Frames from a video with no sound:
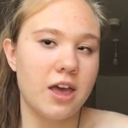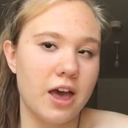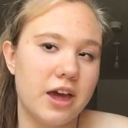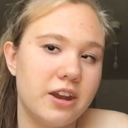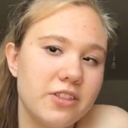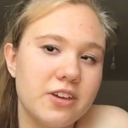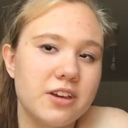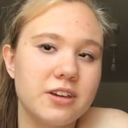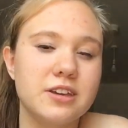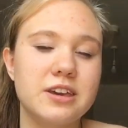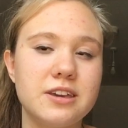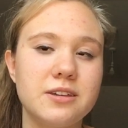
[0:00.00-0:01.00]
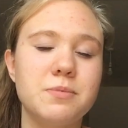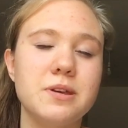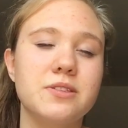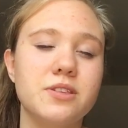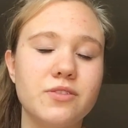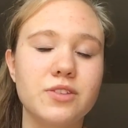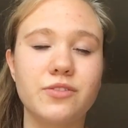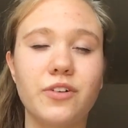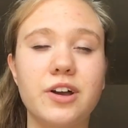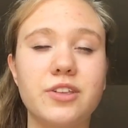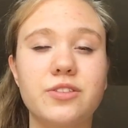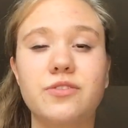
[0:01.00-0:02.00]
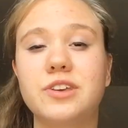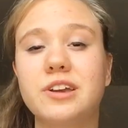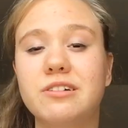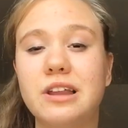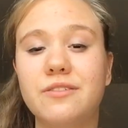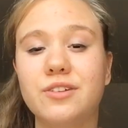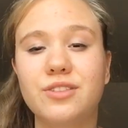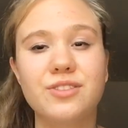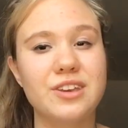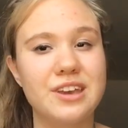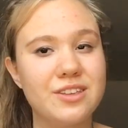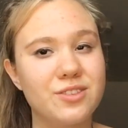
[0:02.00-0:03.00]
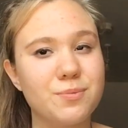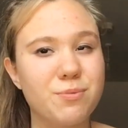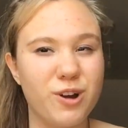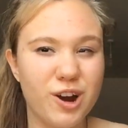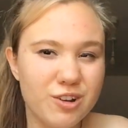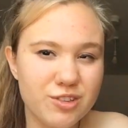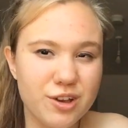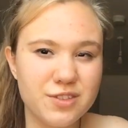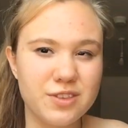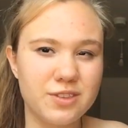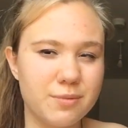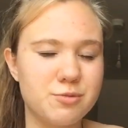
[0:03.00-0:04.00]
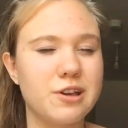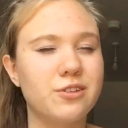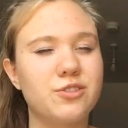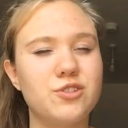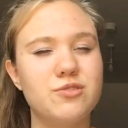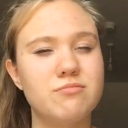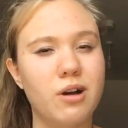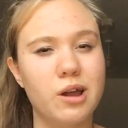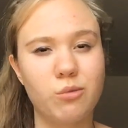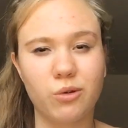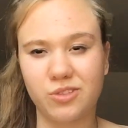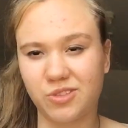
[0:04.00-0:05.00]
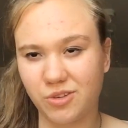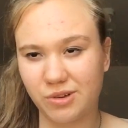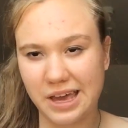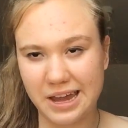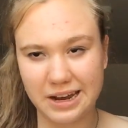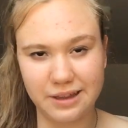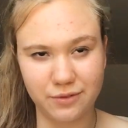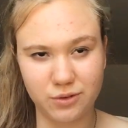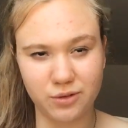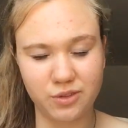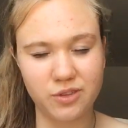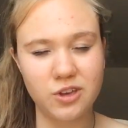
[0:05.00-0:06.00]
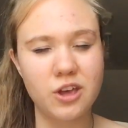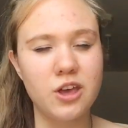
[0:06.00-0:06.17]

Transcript: Another key piece of advice for year 11s is to prioritise the subjects that you might want to do at A-levels.